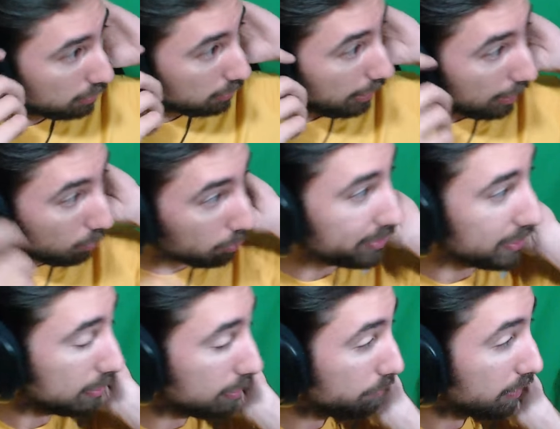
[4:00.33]
Yeah, we'll
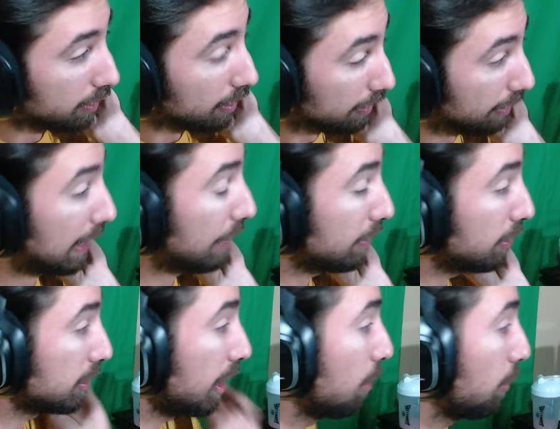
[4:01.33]
see.
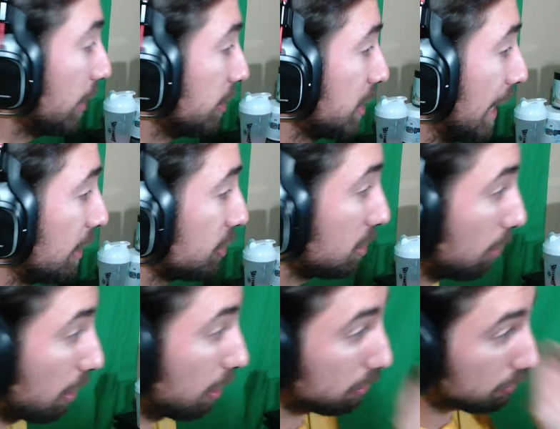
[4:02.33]
$500 wager challenge
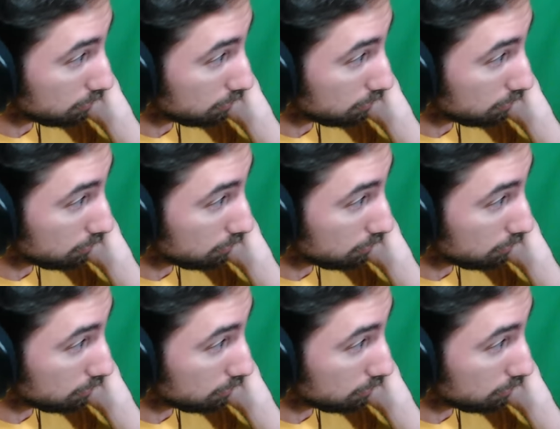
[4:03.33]
tomorrow.